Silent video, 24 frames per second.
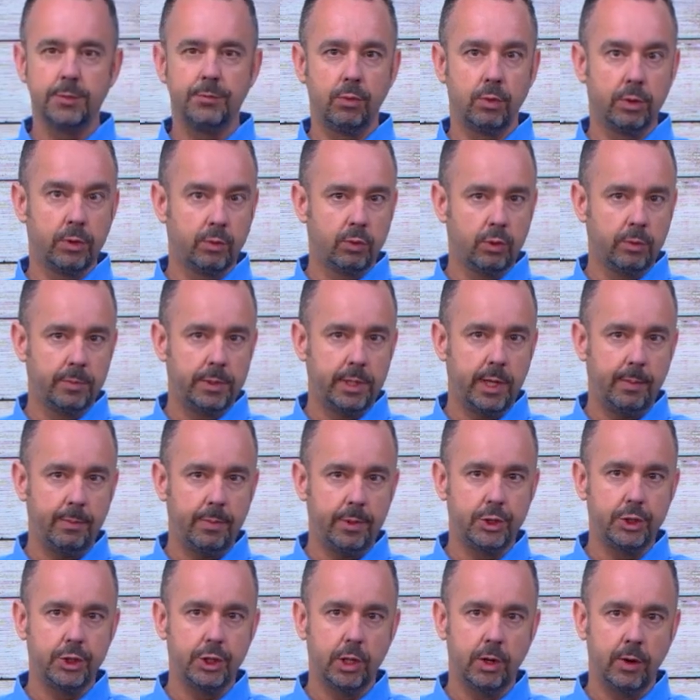for the room
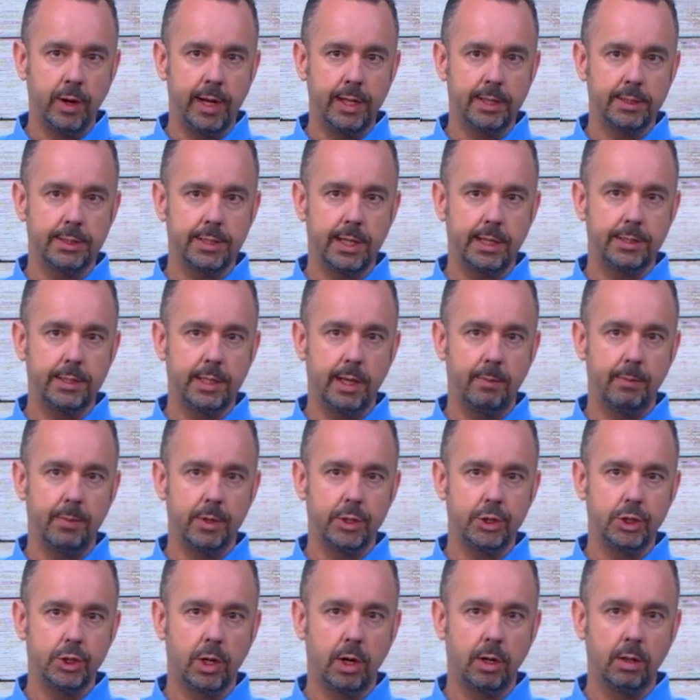temperature and set
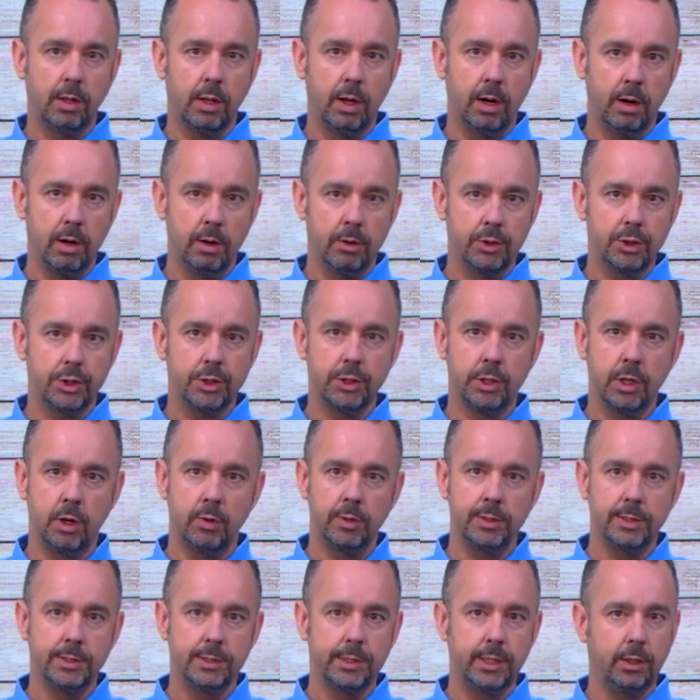temperature are large,
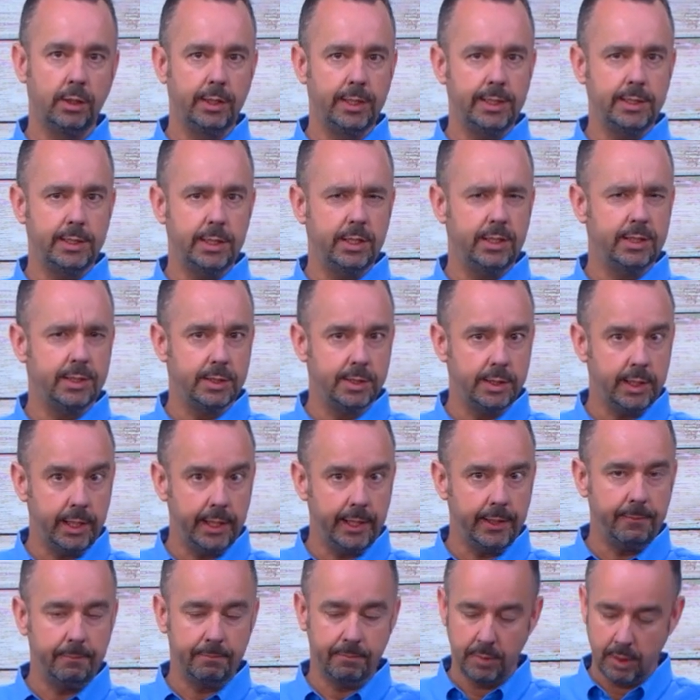so it's still easy to
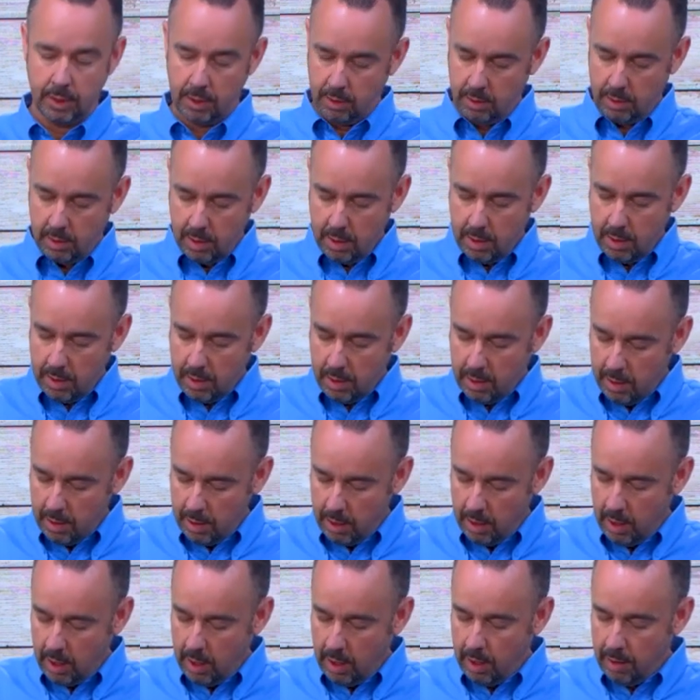see.
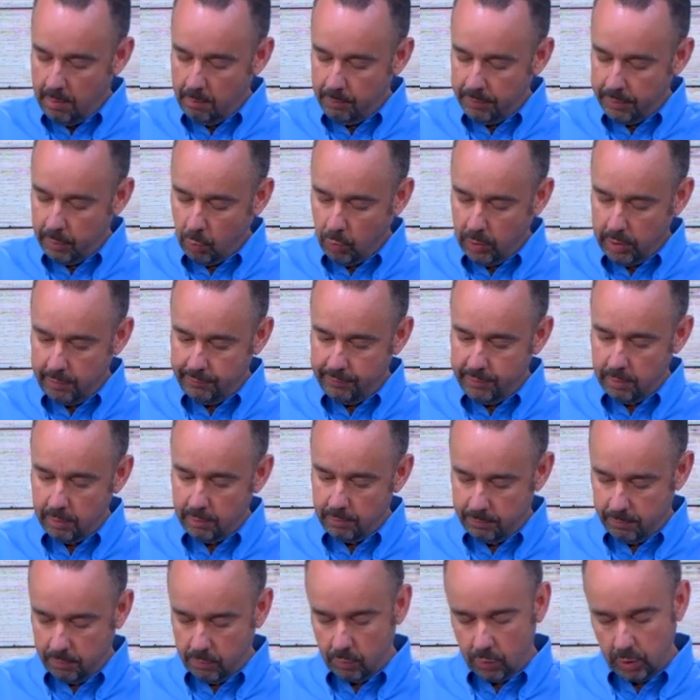Um, one of the
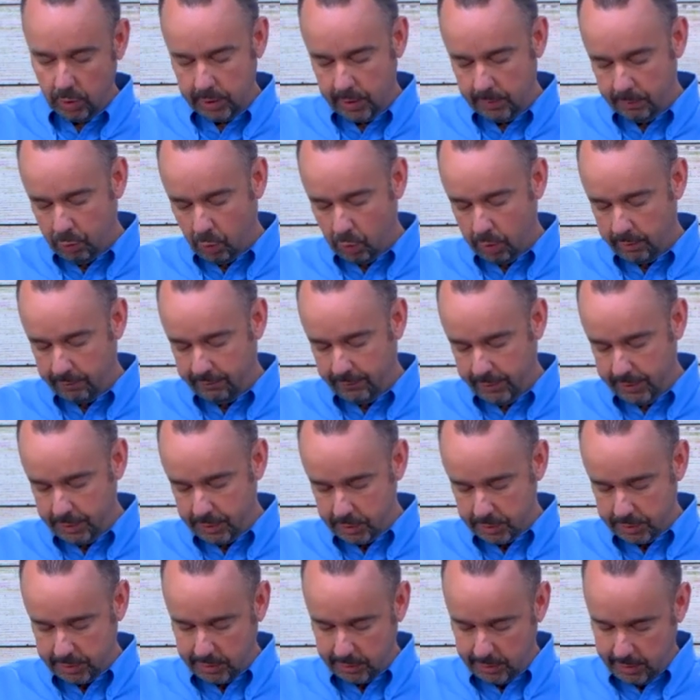really important
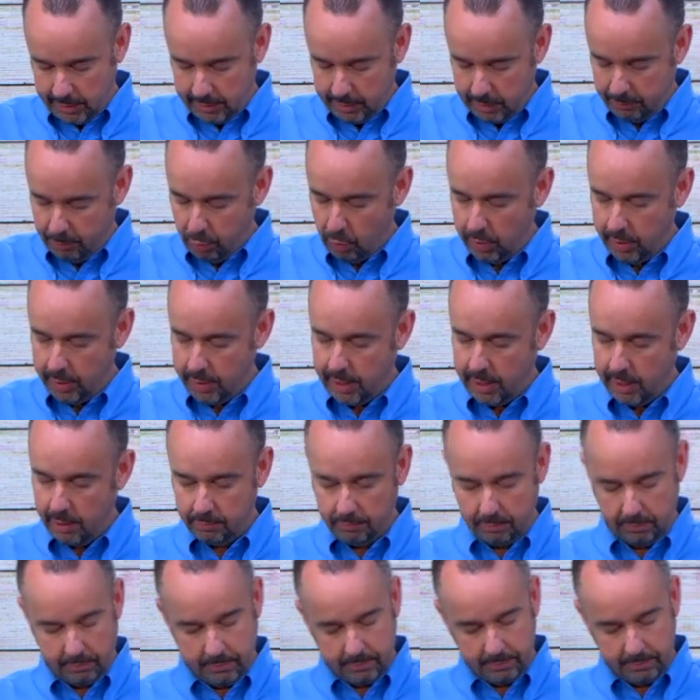features I'd like to point out,